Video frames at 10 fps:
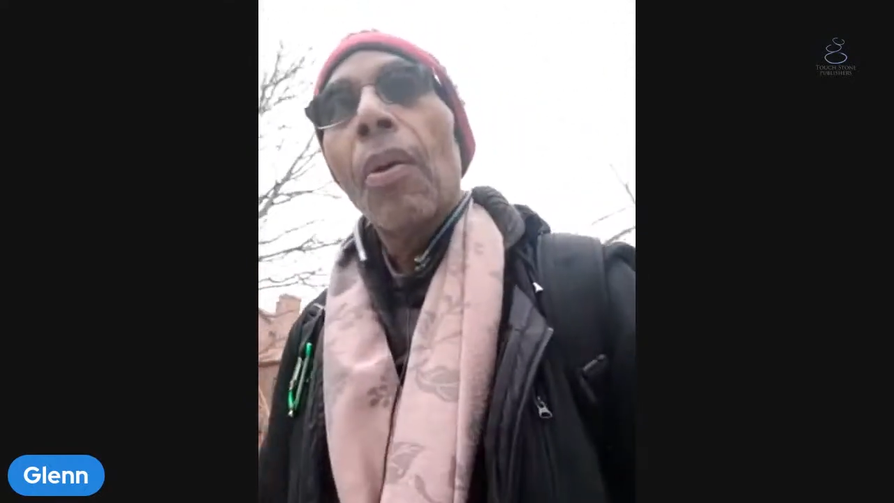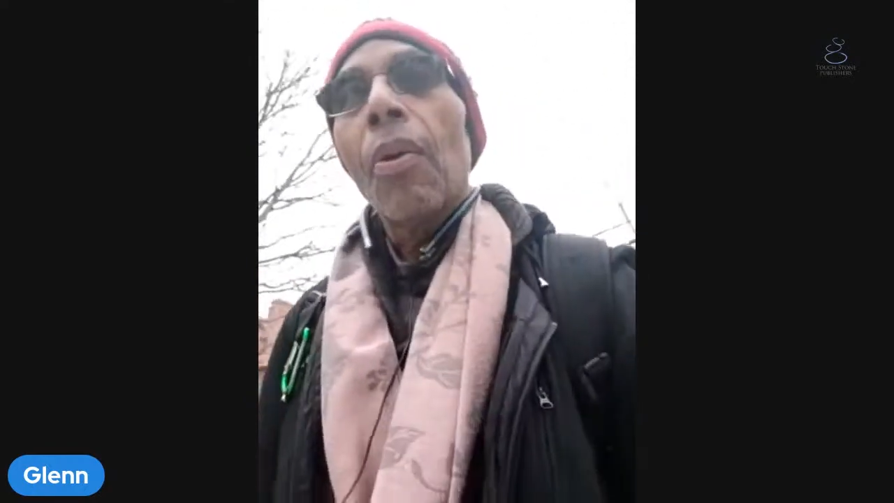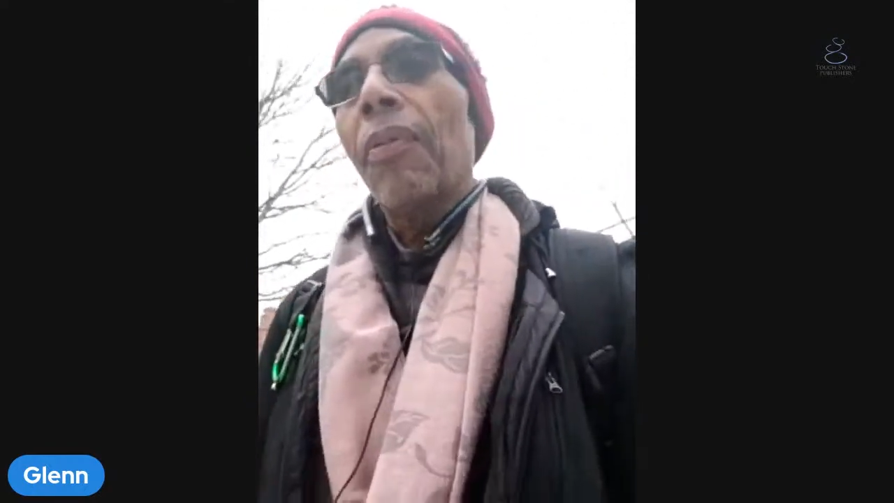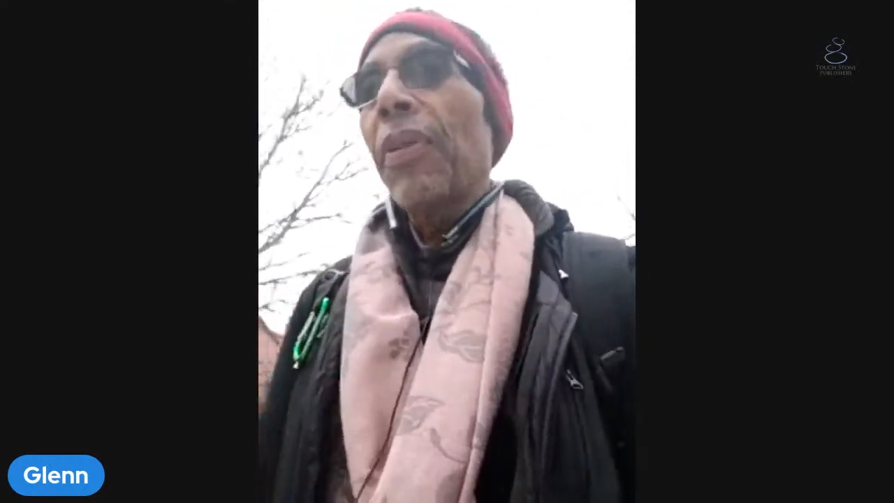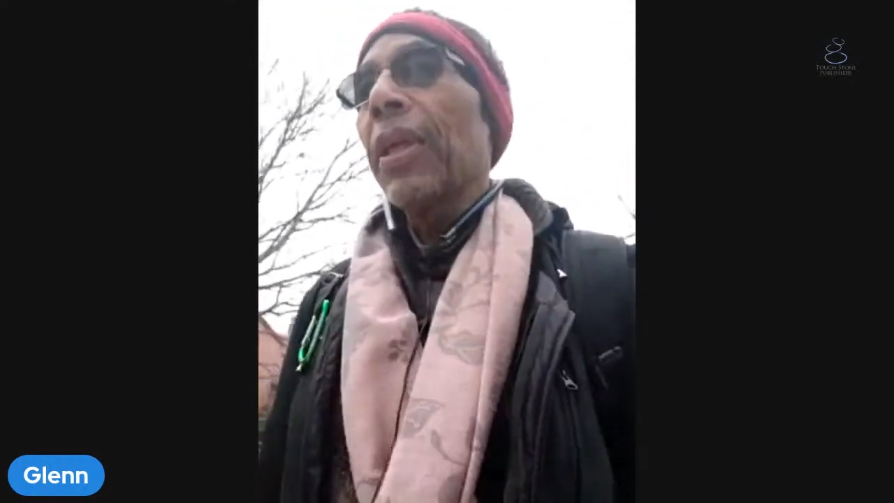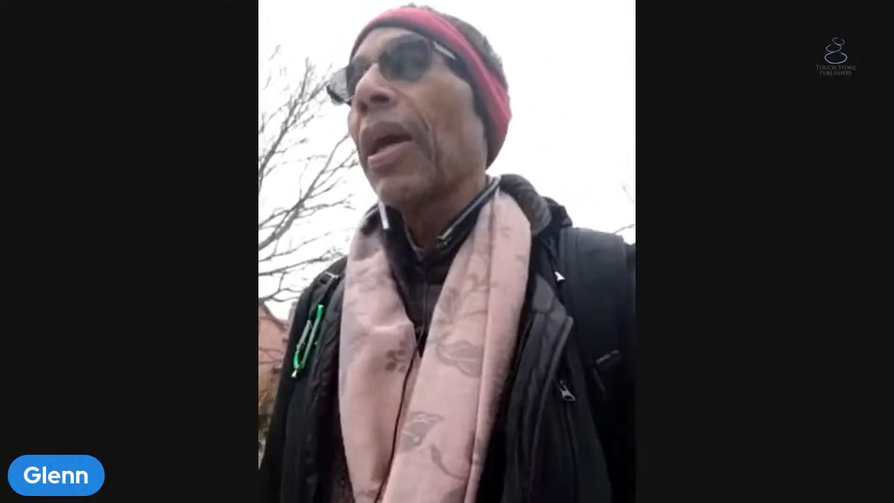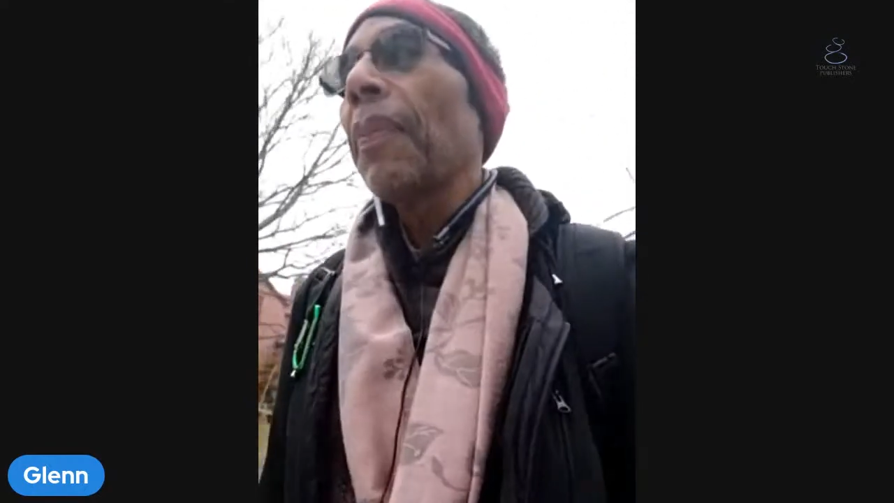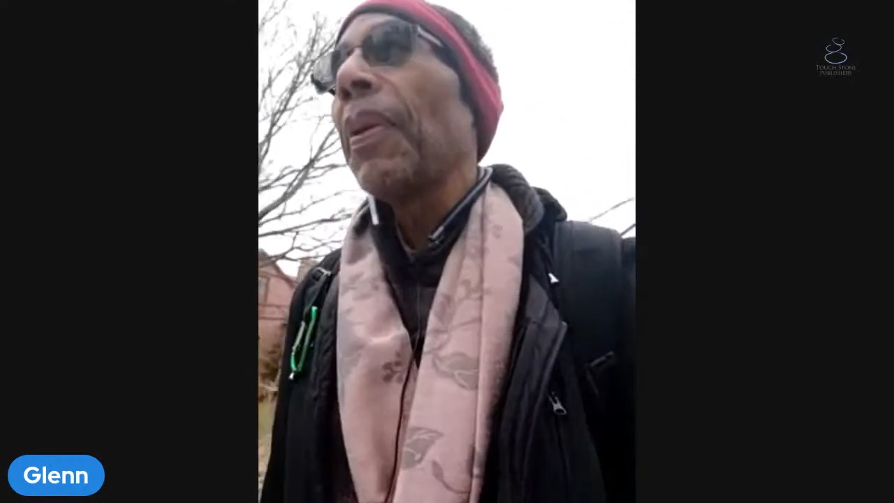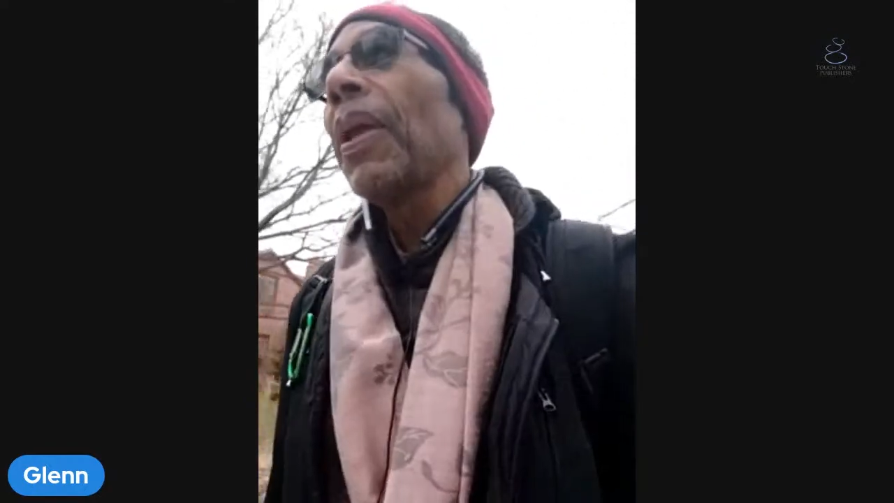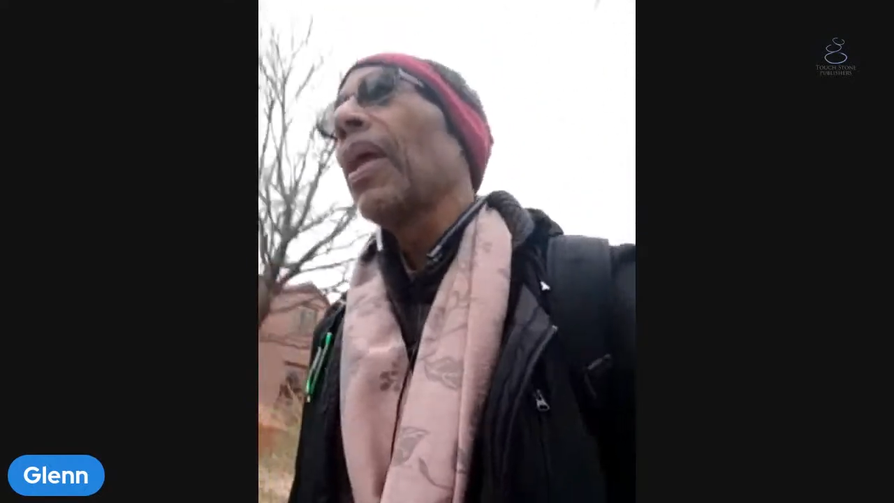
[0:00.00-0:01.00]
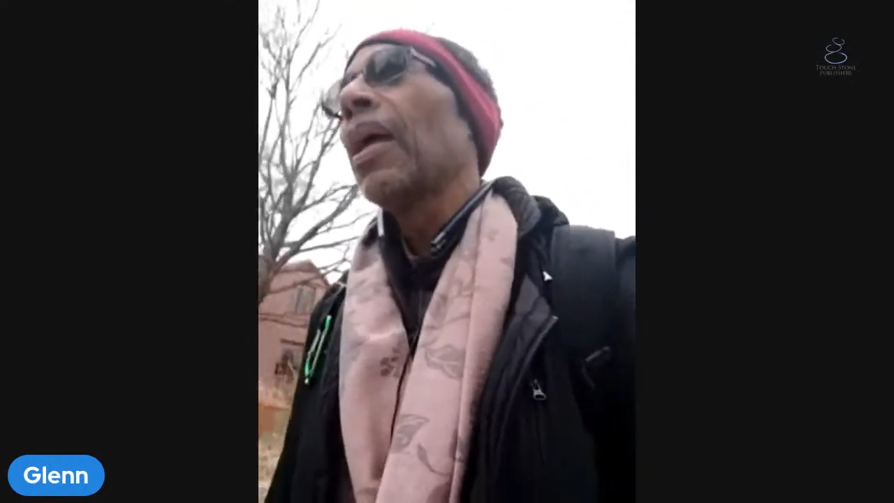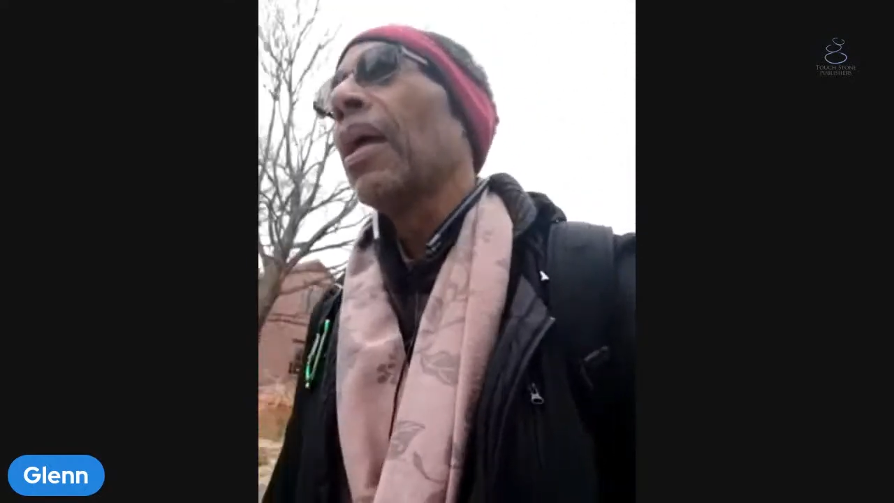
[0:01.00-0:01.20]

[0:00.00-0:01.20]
or for the company,